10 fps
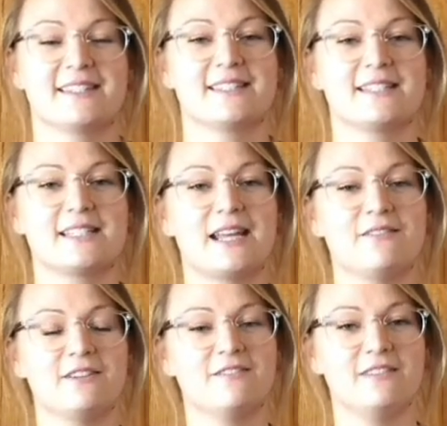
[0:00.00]
So just
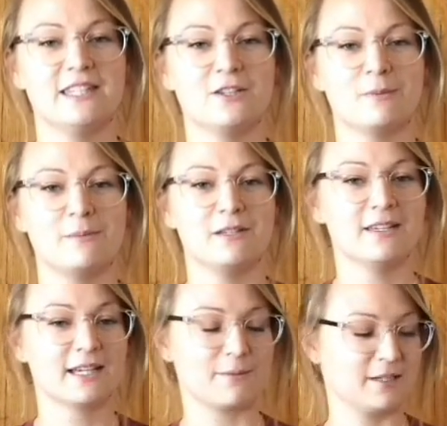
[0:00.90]
having a feel, maybe
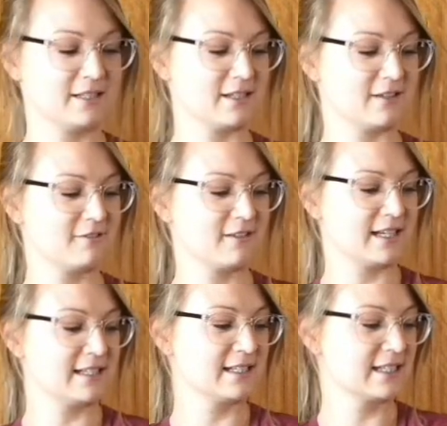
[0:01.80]
coming to the
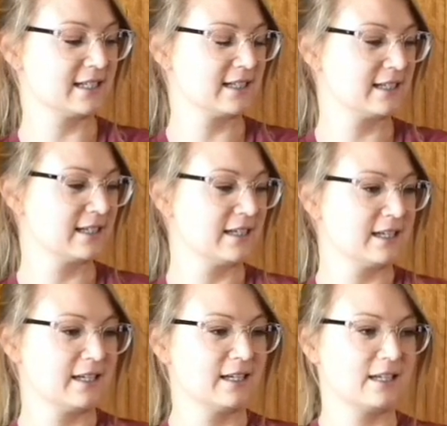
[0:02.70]
front,
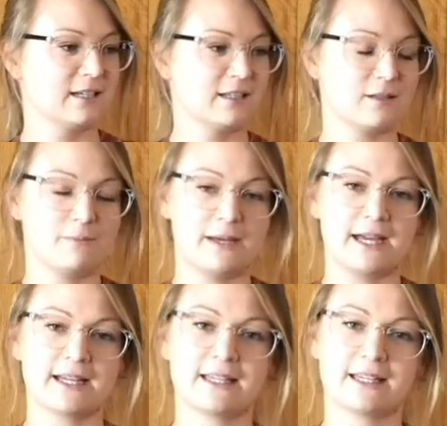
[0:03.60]
the back.